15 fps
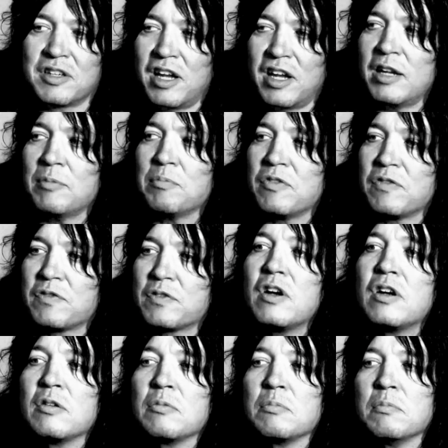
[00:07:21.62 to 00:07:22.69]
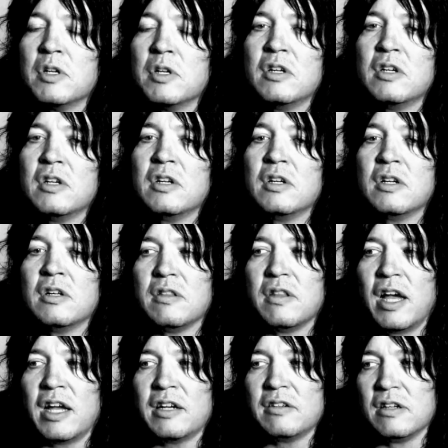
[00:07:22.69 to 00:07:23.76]
came from
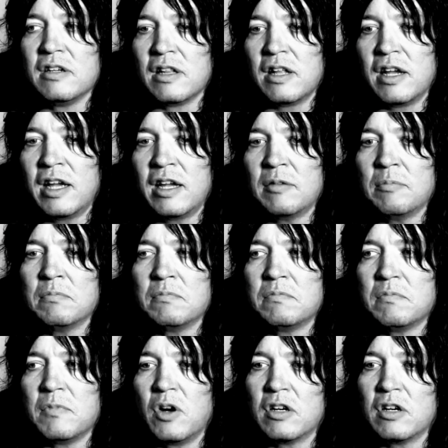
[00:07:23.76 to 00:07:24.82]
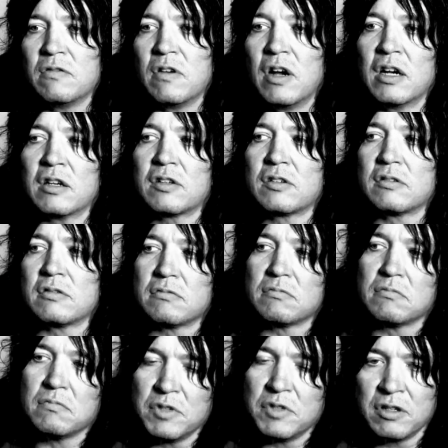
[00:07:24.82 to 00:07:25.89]
that glam, hard rock,
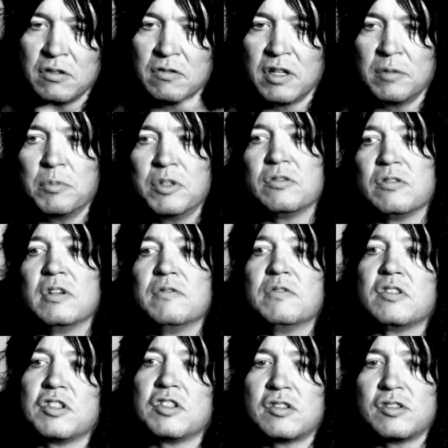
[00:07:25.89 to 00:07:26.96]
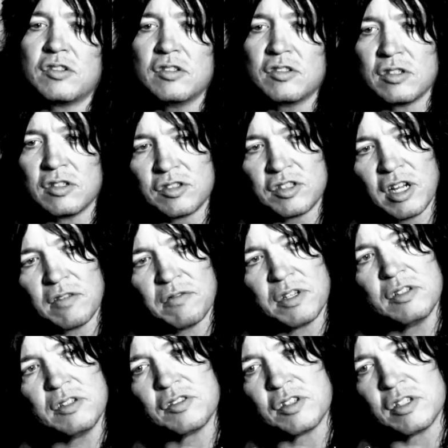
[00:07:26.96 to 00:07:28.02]
you know, imagery of the 60s and the
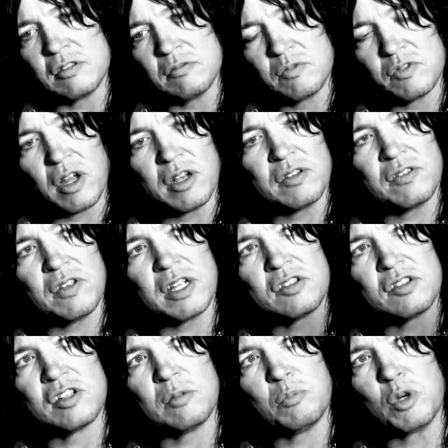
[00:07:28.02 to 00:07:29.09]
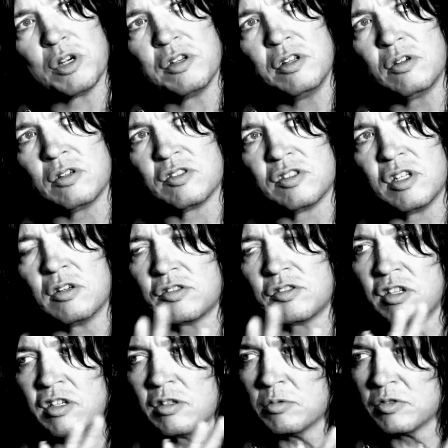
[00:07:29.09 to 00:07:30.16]
70s, and trying to take it somewhere new, because now all of a
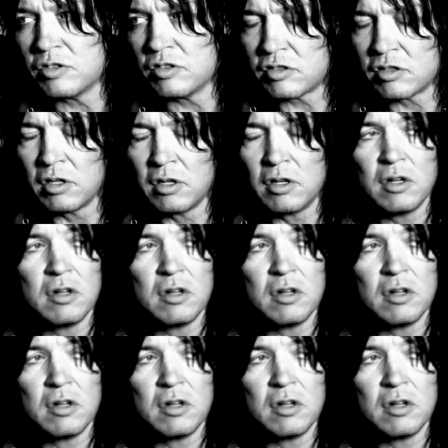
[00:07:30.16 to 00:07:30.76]
sudden there was this